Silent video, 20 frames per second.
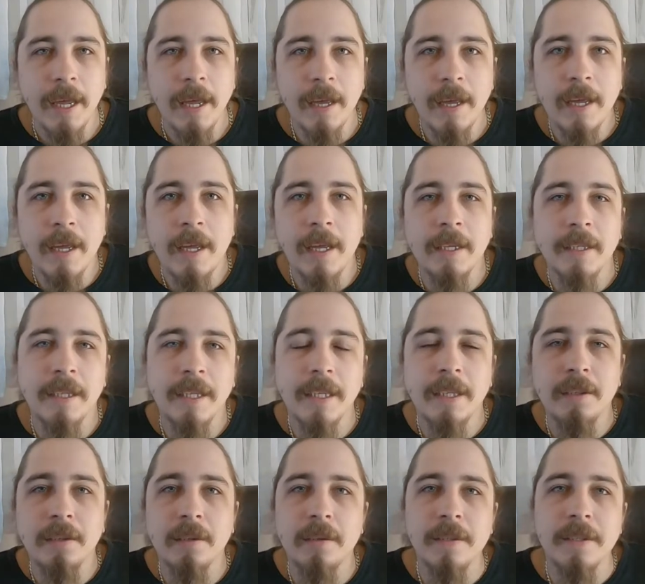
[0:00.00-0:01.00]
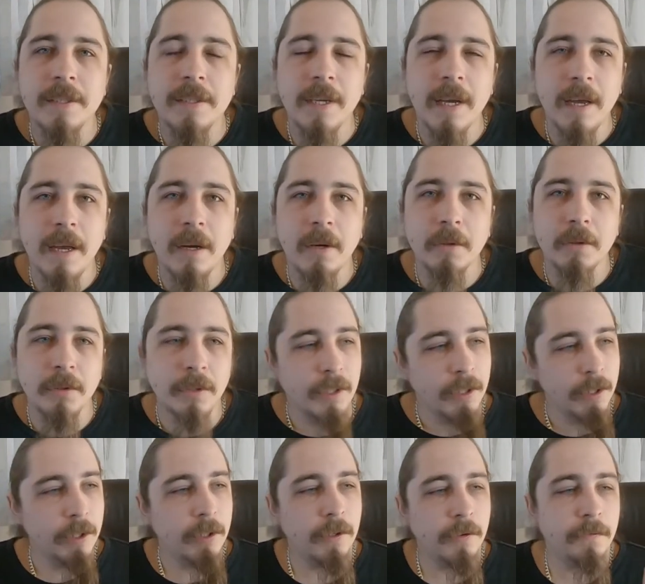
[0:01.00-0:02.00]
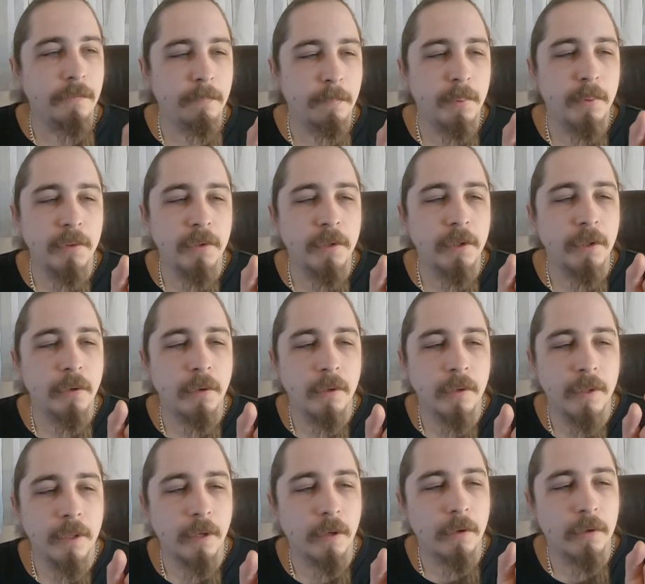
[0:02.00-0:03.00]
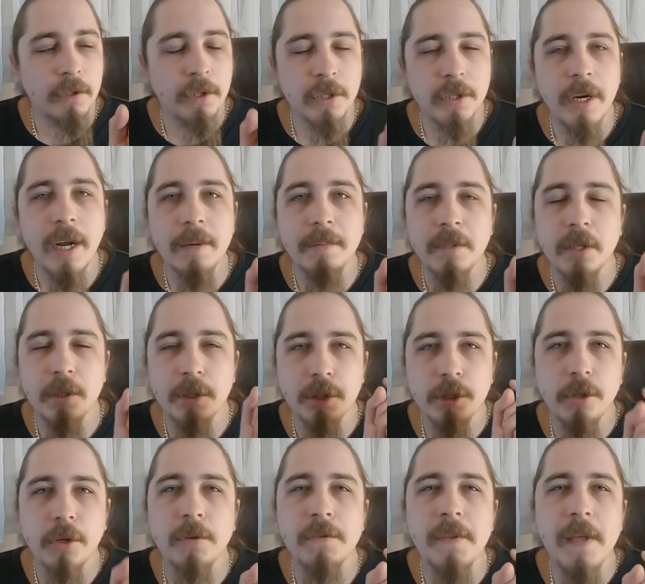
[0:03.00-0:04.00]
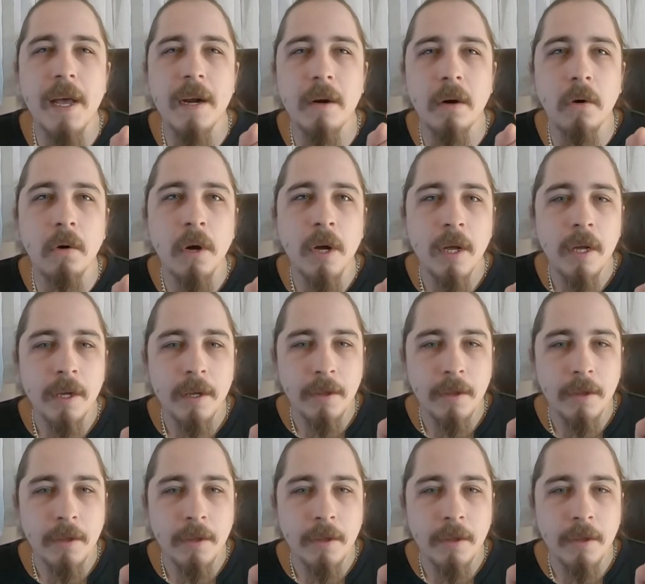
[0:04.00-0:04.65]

and it turns out you've put your stripes are so narrow